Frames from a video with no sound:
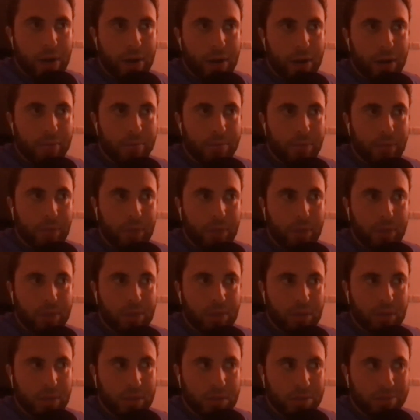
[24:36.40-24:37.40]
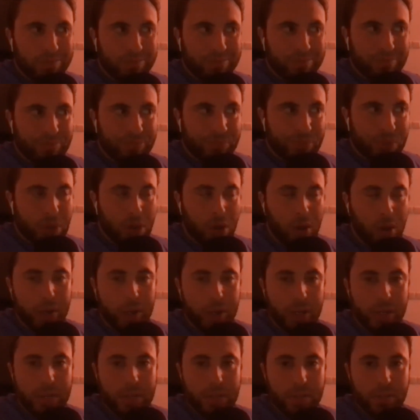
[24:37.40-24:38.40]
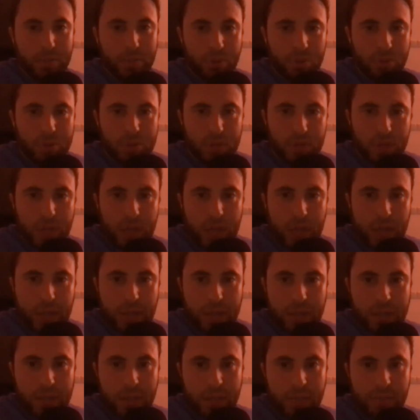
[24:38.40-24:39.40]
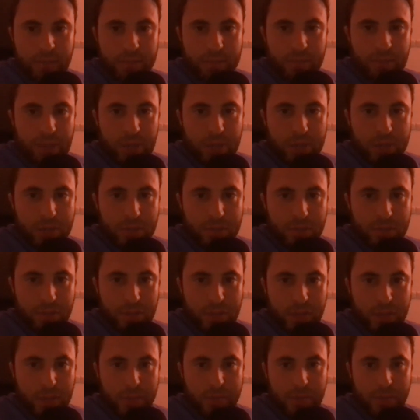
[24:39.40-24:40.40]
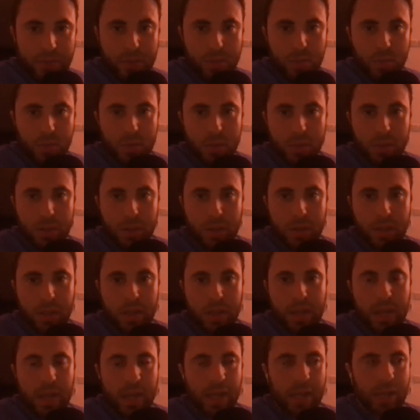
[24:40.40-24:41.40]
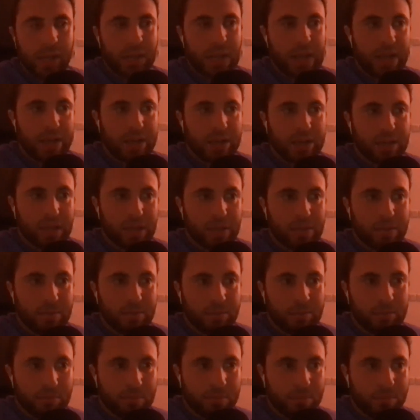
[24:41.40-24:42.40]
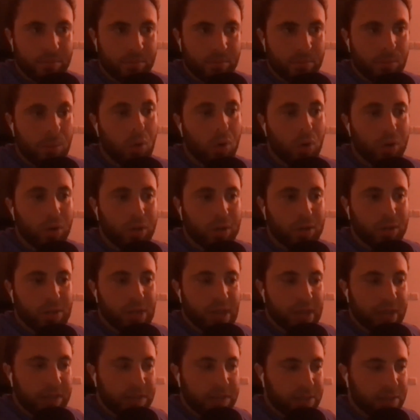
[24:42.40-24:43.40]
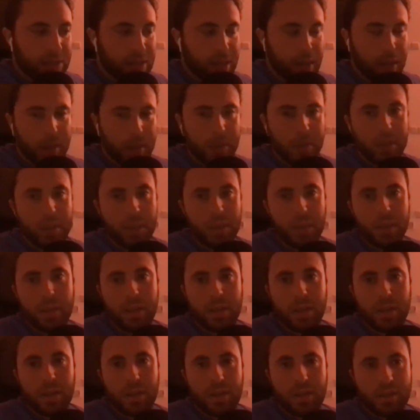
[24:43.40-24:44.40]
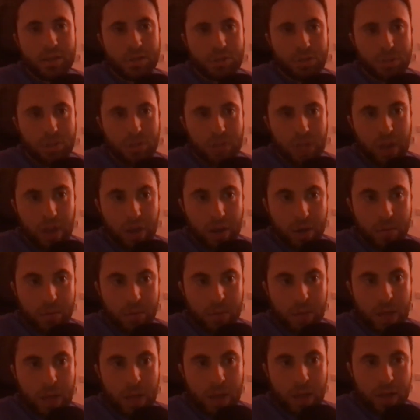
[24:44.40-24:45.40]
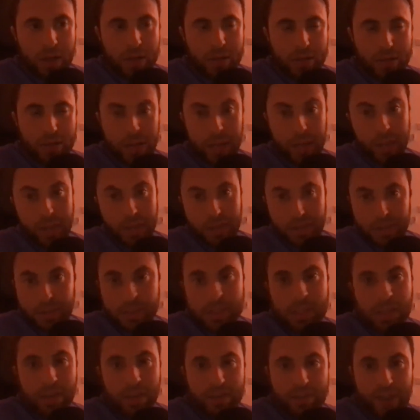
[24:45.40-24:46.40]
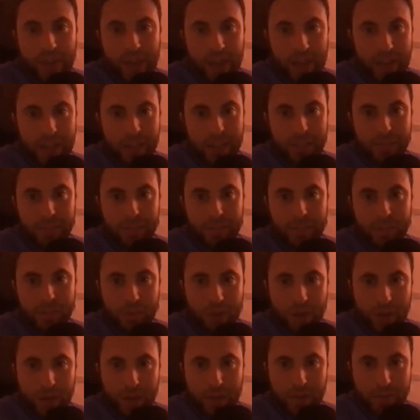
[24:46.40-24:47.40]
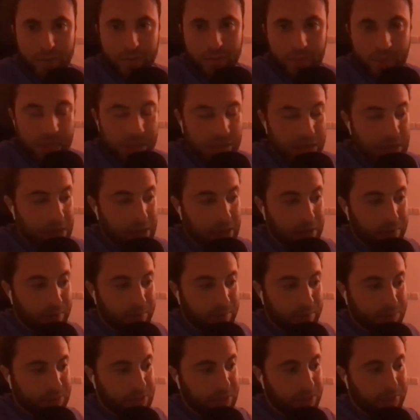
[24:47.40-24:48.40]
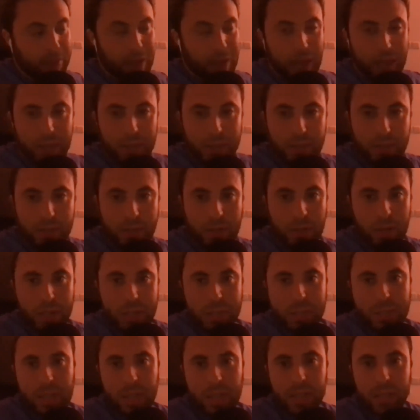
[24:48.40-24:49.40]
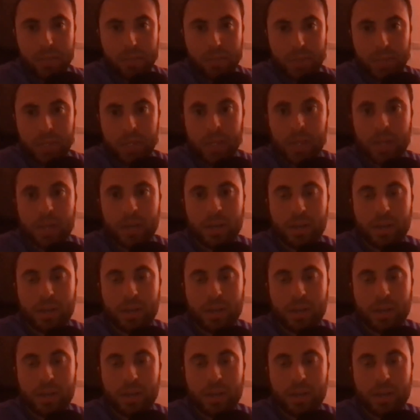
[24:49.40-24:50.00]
because it personalizes the information for the individual and allows them more insights than generic blogs like SelfHacked, even, right? But SelfHacked is a great encyclopedia